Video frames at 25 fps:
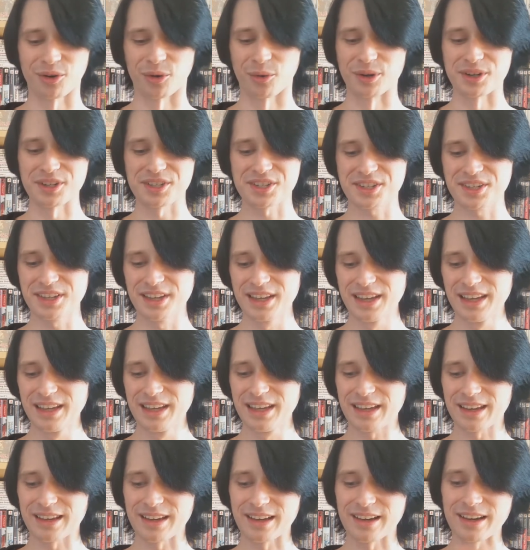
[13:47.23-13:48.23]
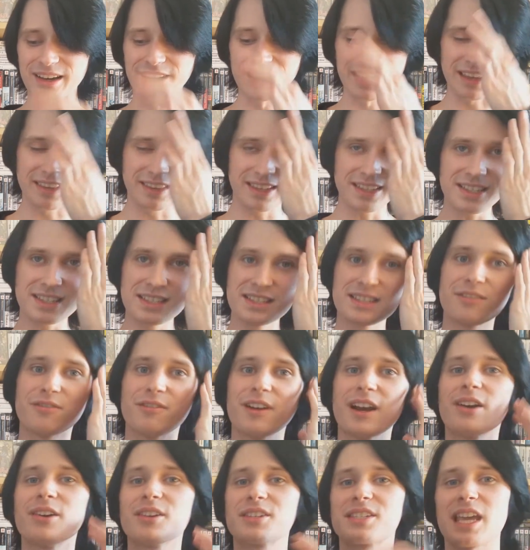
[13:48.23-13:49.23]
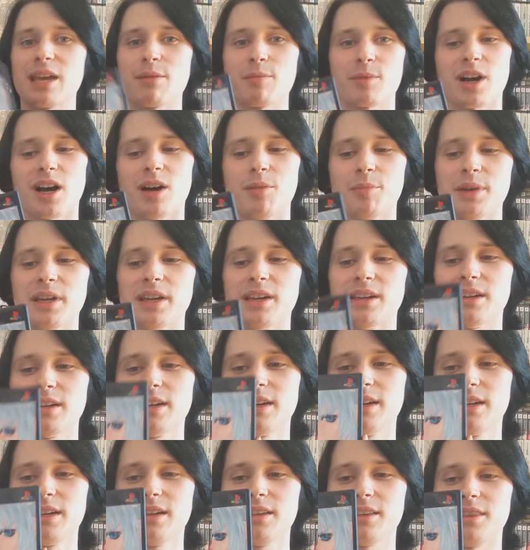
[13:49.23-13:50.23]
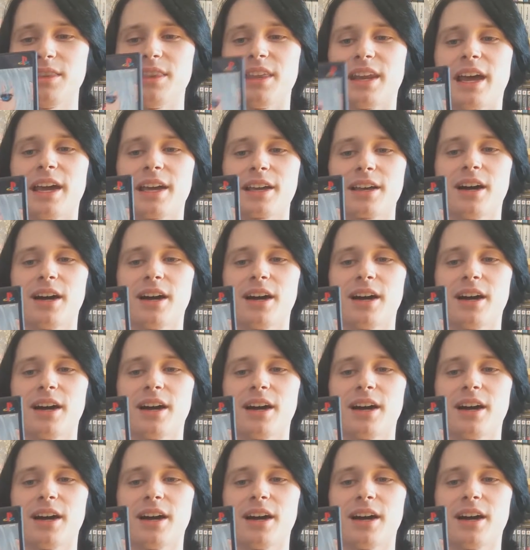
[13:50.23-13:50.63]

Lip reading: course. And this is the very same copy that I